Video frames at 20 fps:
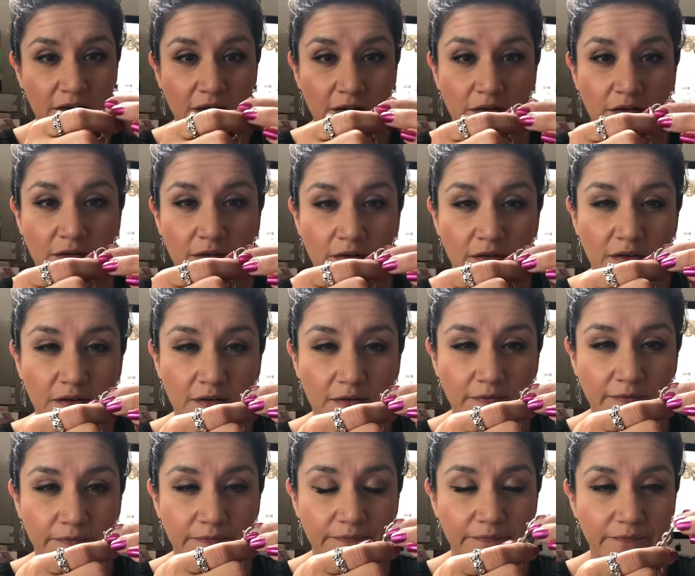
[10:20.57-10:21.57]

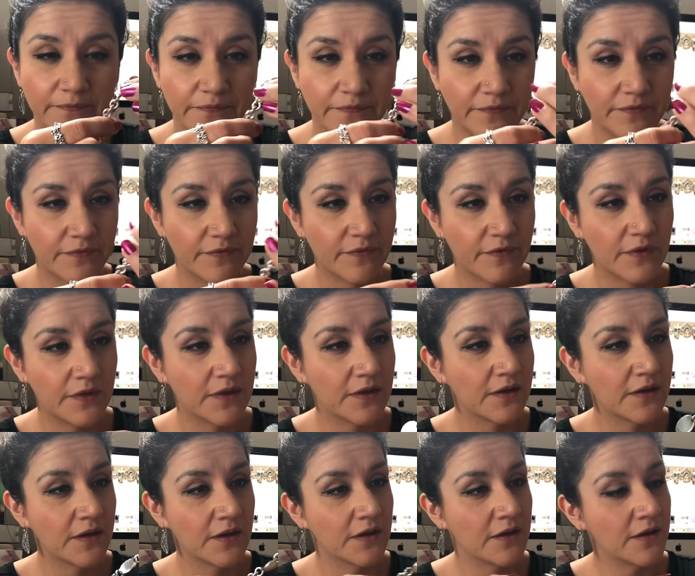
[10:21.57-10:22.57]

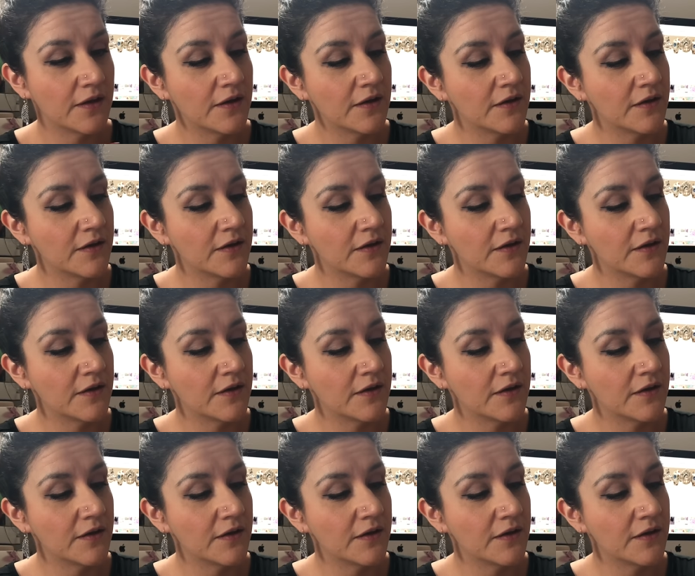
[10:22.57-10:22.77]
Nobody speaks.